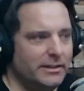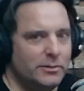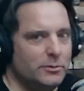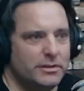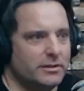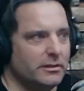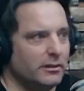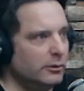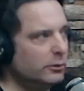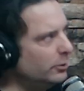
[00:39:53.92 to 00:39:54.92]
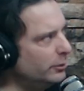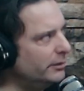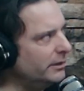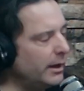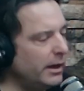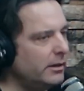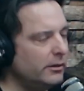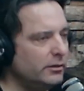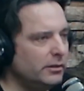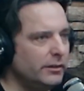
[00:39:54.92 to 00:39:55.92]
and you would just lose
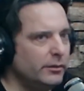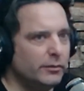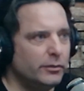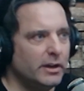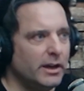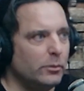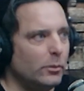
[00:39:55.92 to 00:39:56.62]
because even if you had